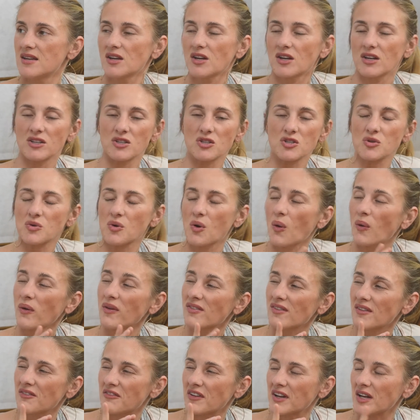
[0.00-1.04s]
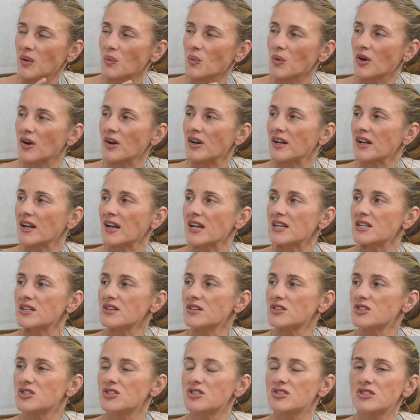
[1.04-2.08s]
Control is a funny word, and
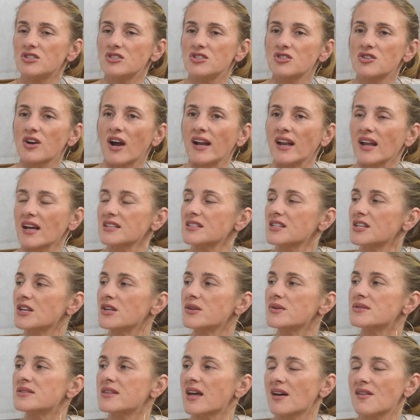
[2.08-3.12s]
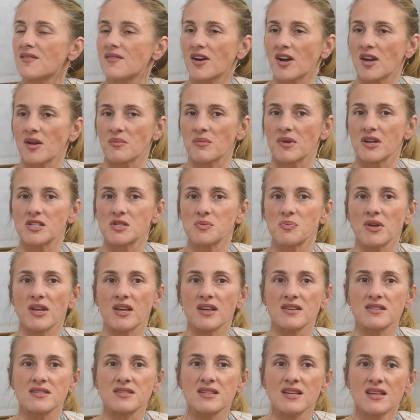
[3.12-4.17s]
I try not to use that very much,
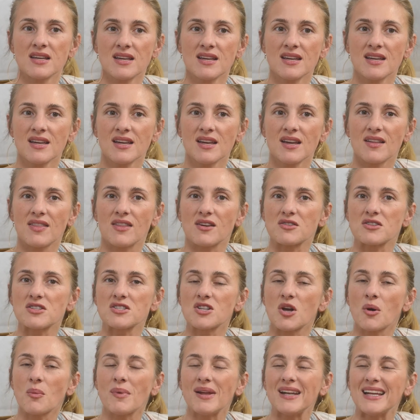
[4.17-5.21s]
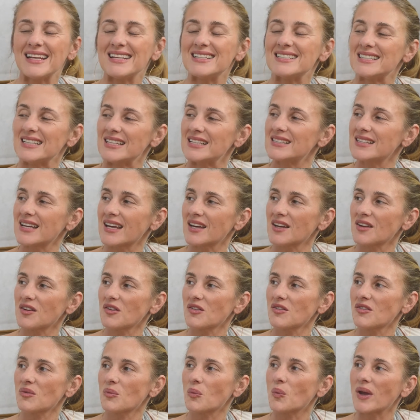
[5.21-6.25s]
because there's so many
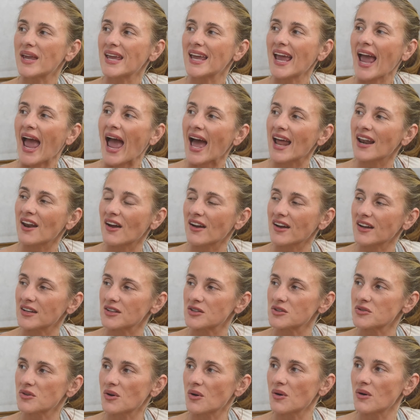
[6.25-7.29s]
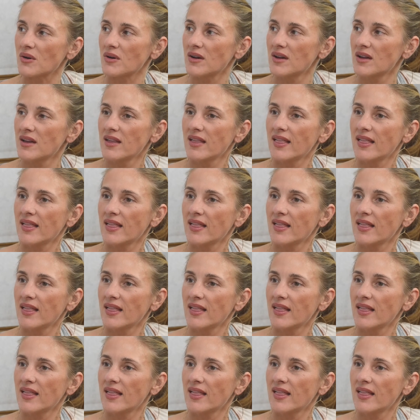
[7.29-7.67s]
details we cannot control.